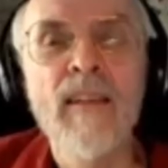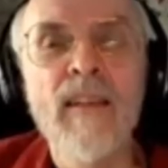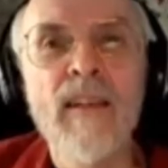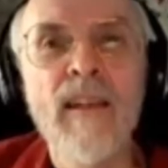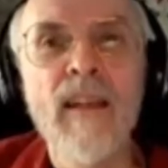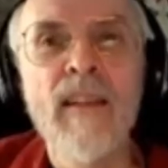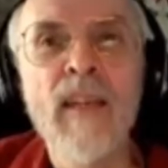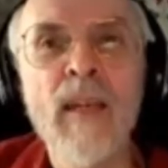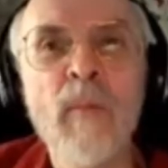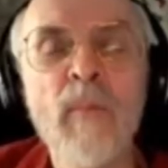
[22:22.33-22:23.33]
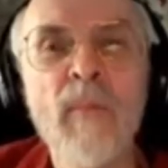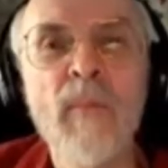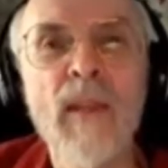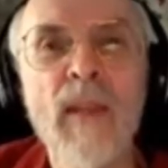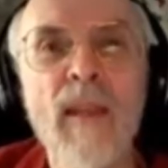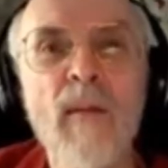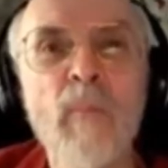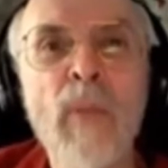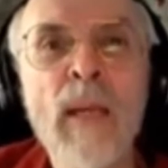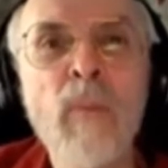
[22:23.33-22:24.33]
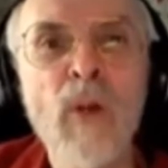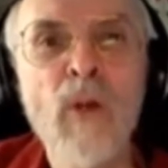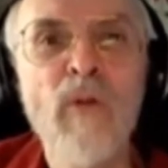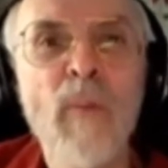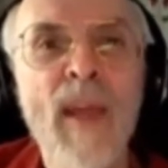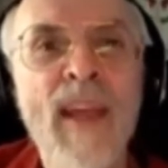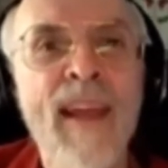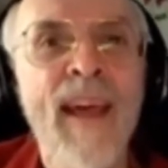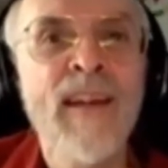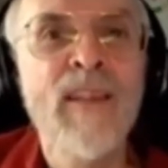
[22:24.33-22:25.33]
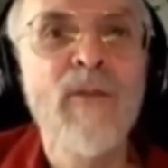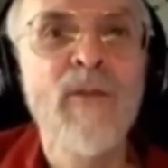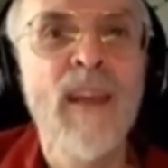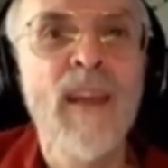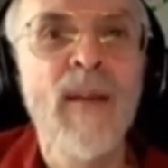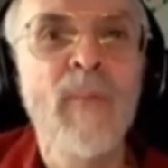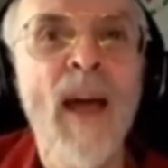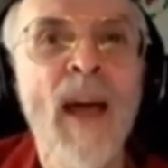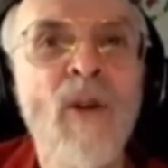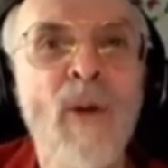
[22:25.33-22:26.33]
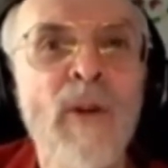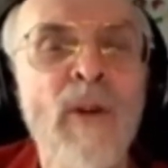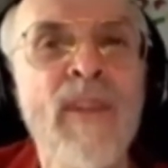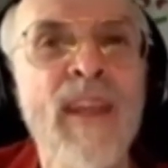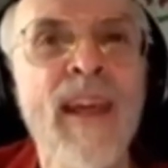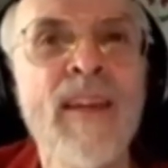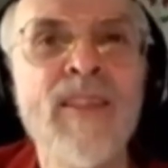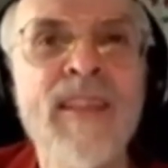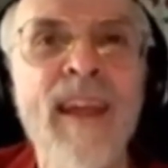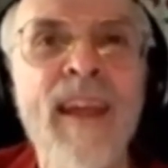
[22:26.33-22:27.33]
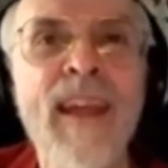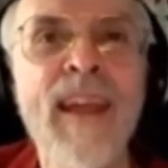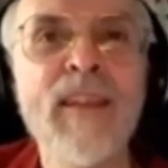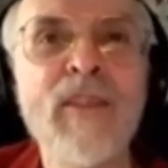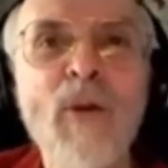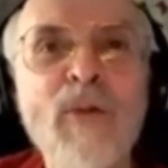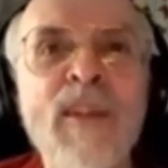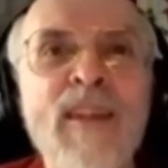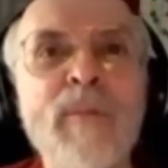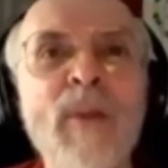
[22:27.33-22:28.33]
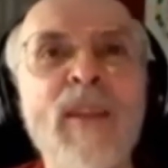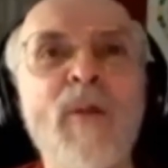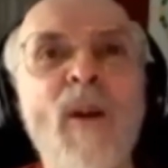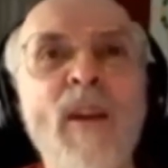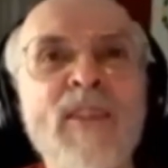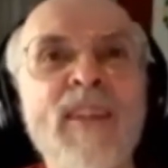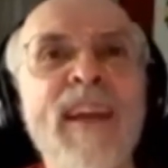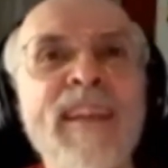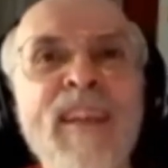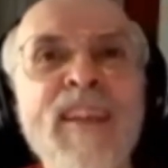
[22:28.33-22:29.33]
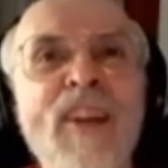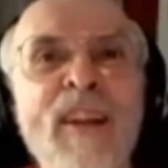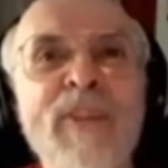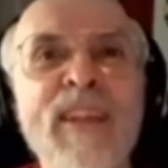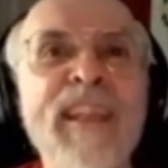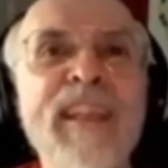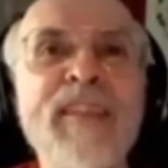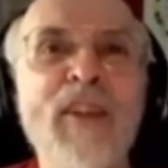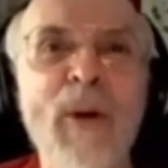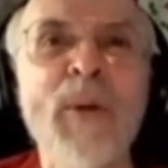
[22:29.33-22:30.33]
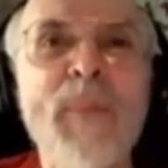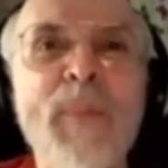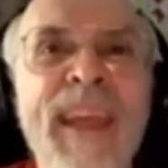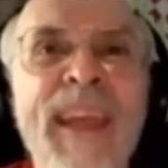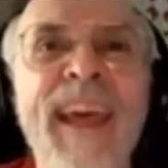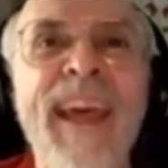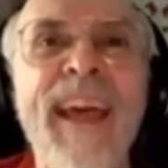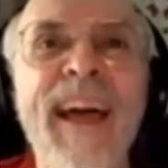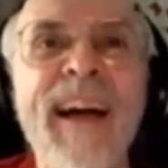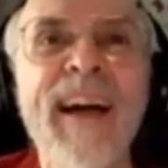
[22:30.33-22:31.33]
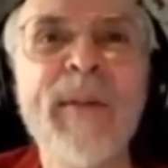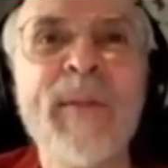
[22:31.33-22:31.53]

the people who remain active in my corner of the SCA don't tend to be the ones that I teach LVD to.